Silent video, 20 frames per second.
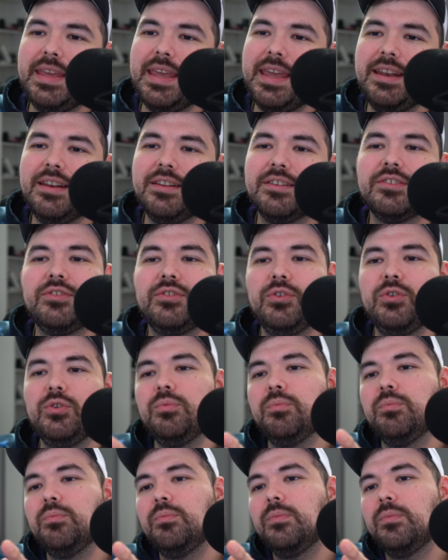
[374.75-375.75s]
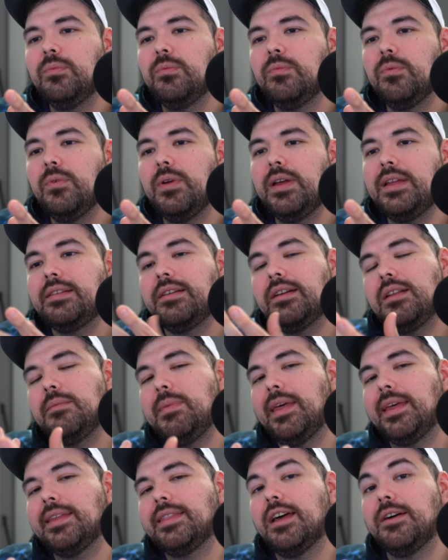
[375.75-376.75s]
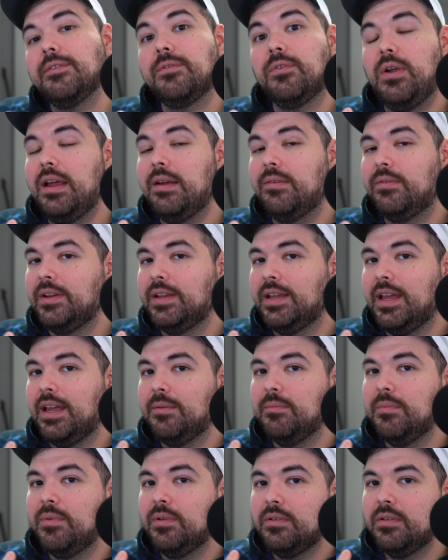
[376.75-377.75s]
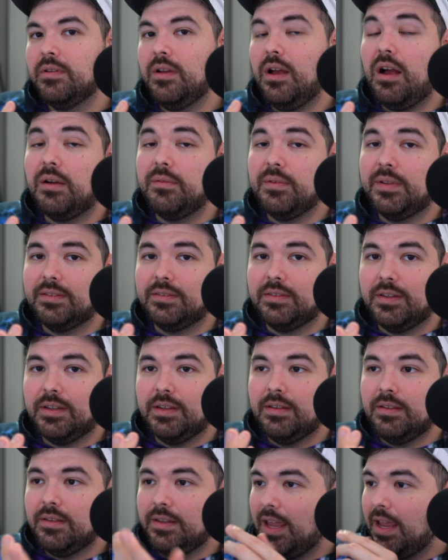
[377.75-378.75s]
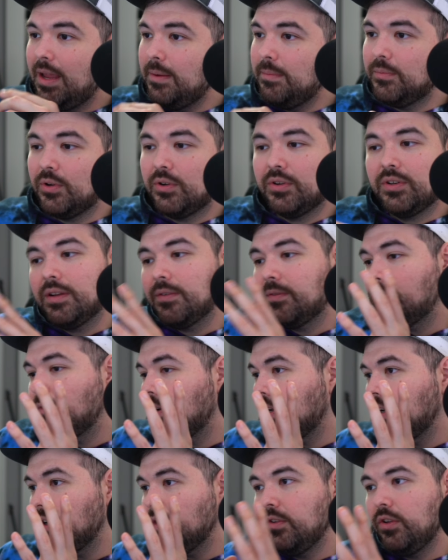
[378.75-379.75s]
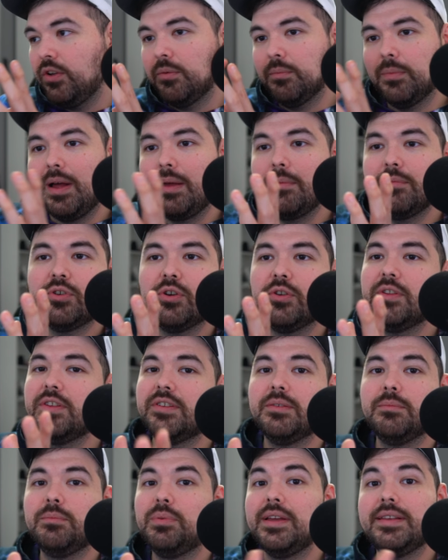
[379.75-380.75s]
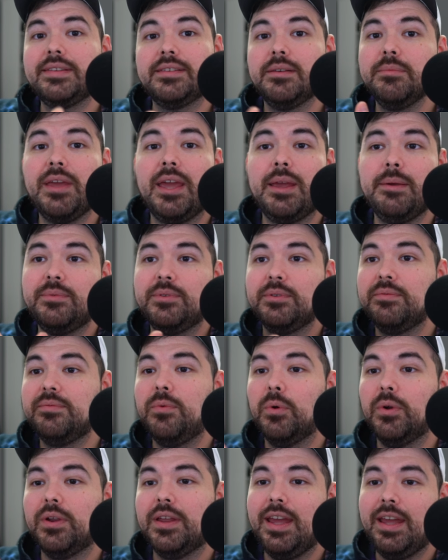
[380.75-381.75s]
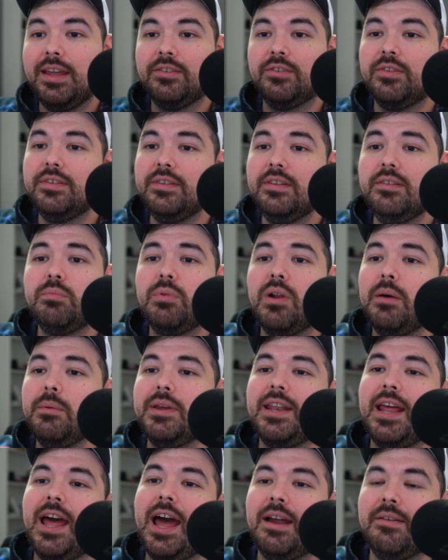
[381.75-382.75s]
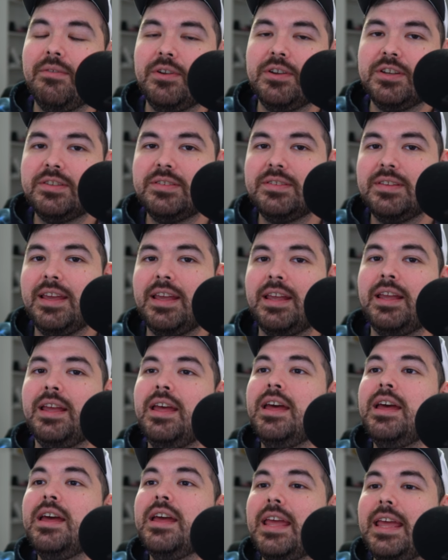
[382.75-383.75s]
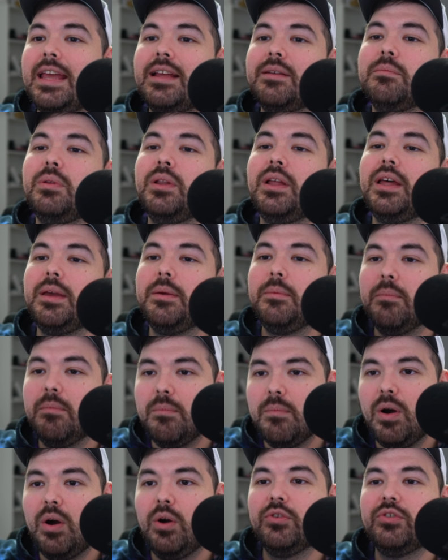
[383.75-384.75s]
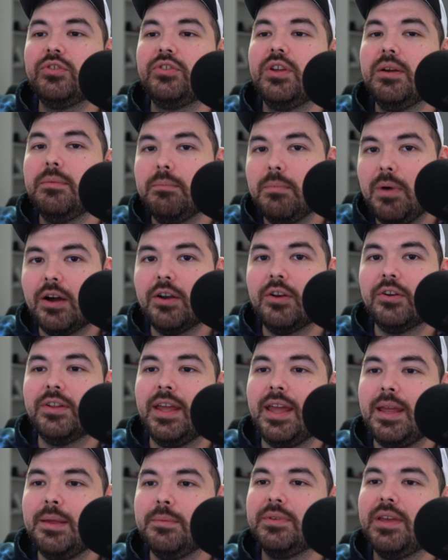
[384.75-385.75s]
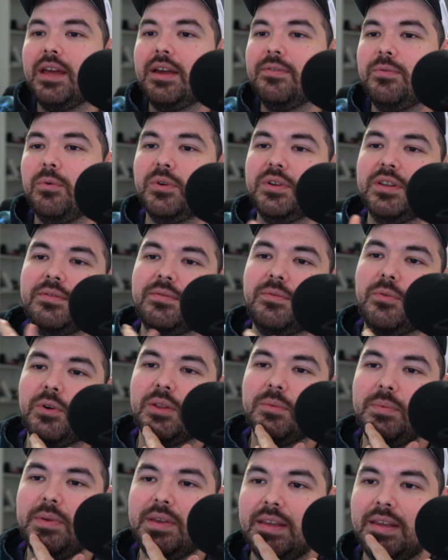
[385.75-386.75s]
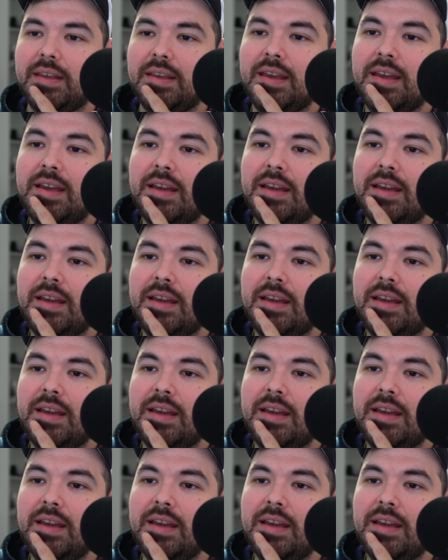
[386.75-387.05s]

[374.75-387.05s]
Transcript: can't assume it's going to be like that for every game. Obviously, games are different. I'm sure this can play some games in 4K. So this is probably an average. It's saying it can play most modern games at 1440p